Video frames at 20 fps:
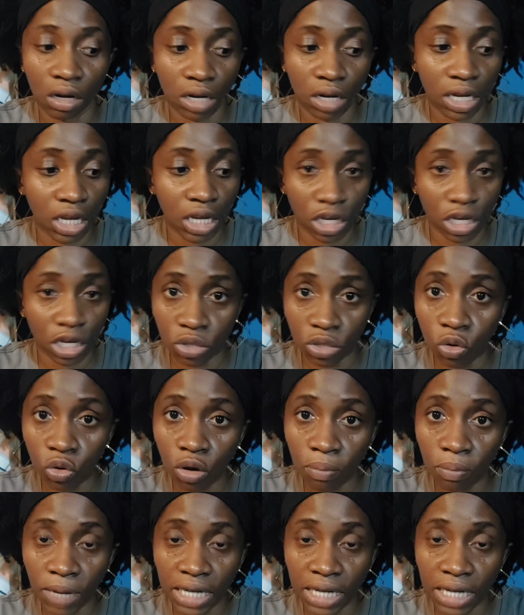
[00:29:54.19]
cake
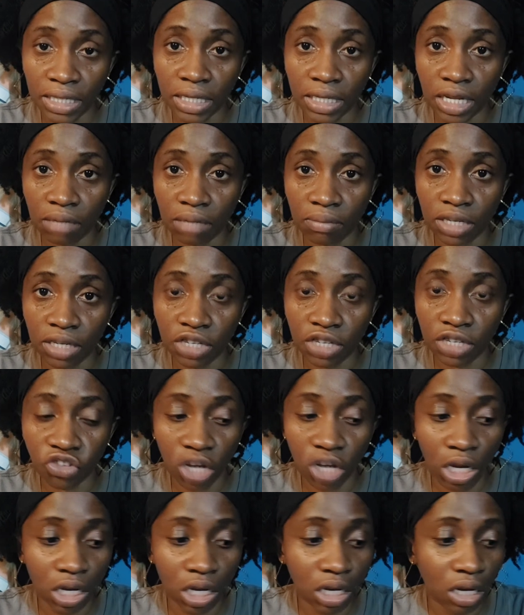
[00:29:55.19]
soap and skin
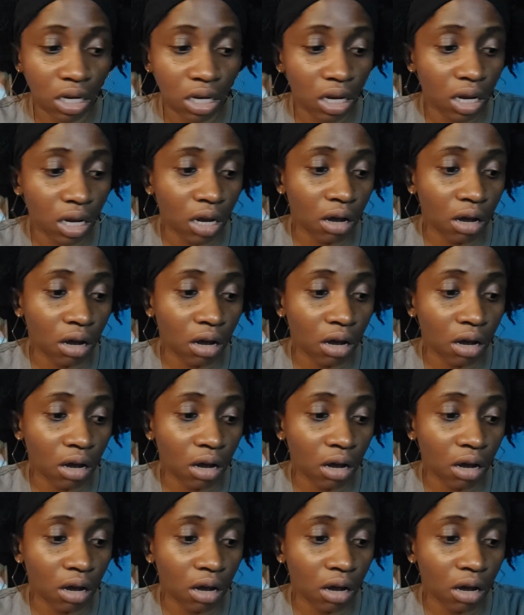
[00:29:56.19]
bleaching.